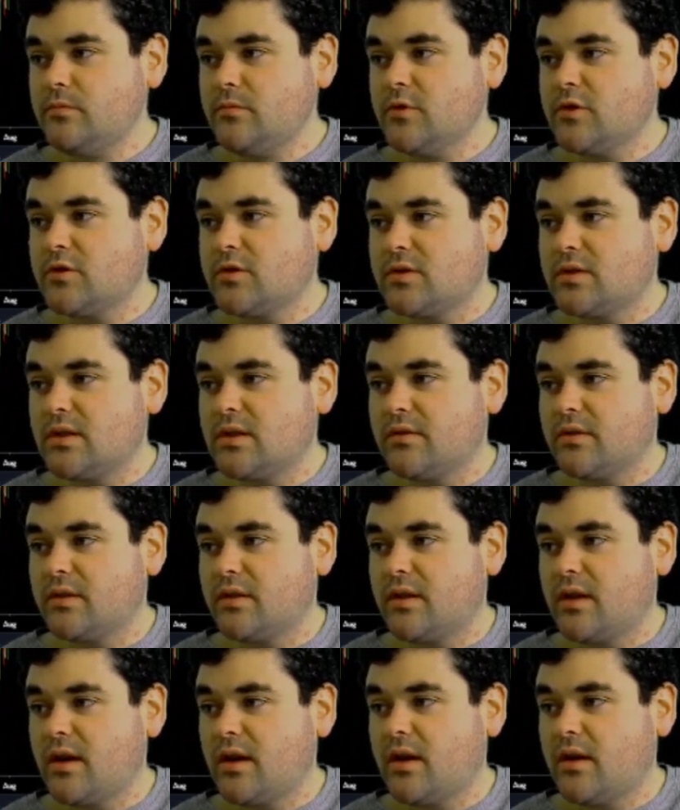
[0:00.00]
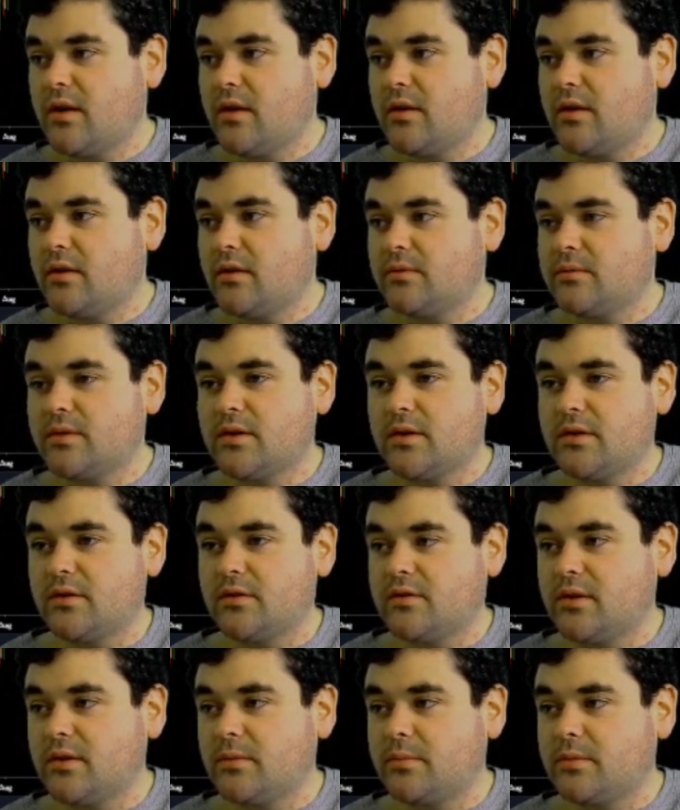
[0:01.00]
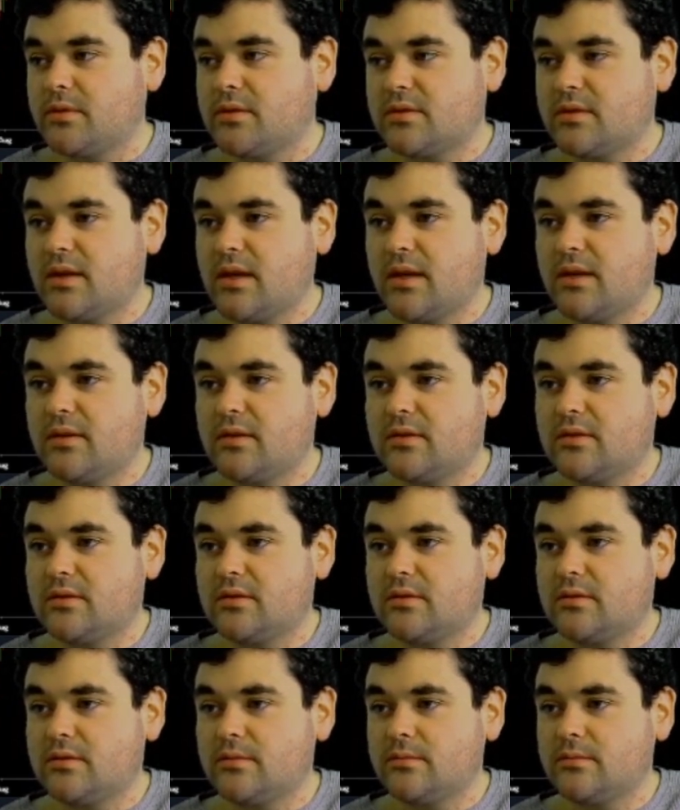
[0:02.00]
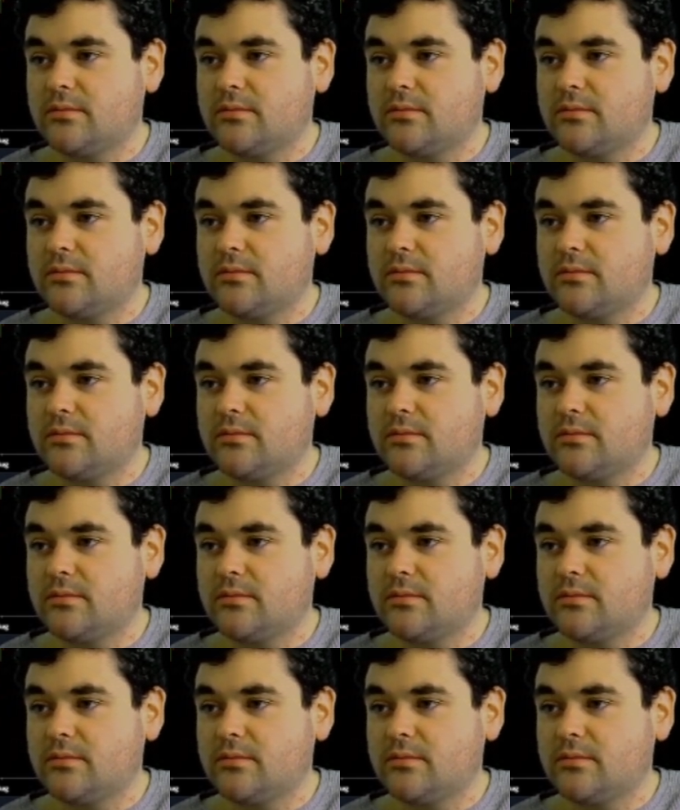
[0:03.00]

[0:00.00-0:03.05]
Just even there, 33%.